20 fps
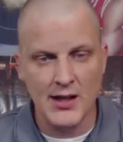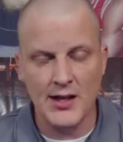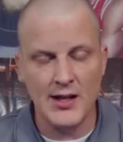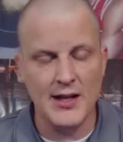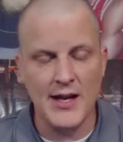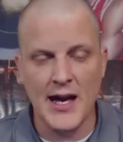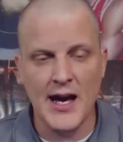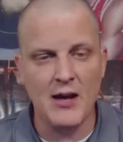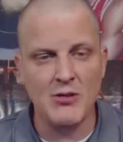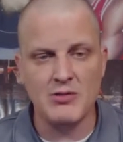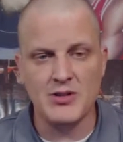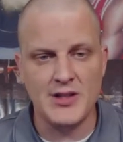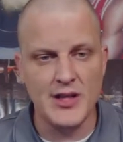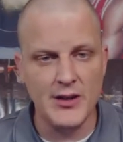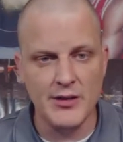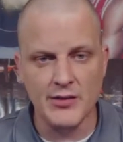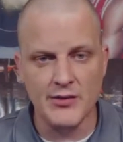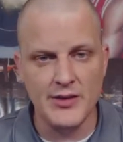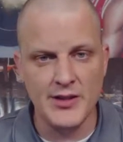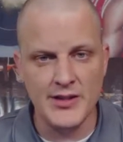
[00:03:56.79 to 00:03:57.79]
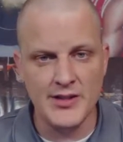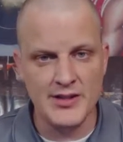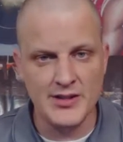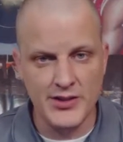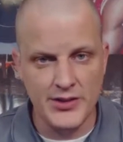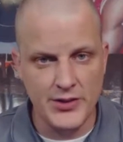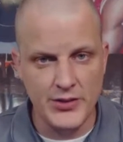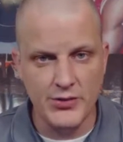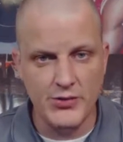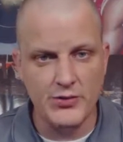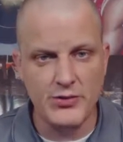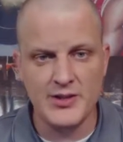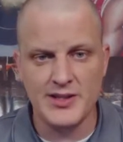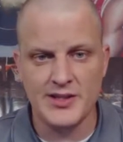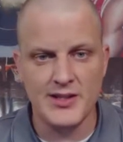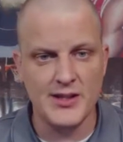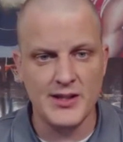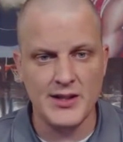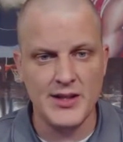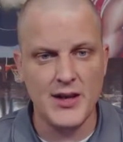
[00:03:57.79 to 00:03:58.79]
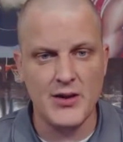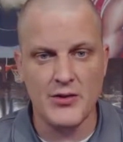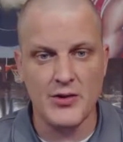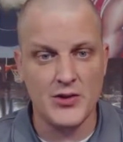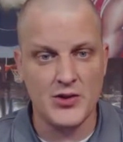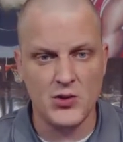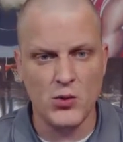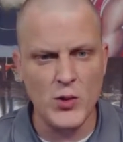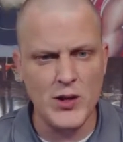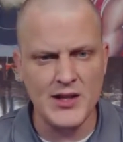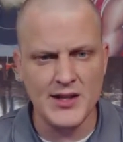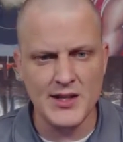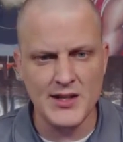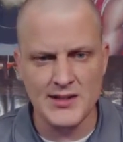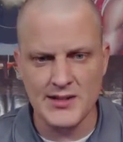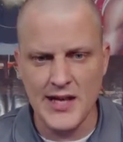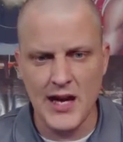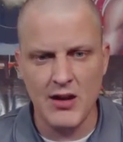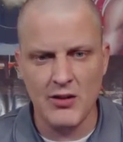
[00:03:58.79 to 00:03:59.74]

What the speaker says: and how dare this dude sit there and tweet this